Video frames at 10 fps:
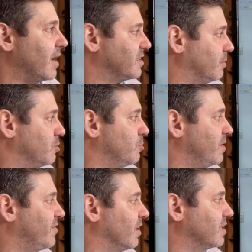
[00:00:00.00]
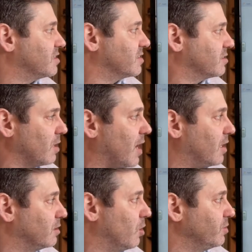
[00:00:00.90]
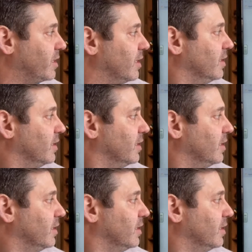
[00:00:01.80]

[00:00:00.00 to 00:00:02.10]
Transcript: and someone who would be very lonely.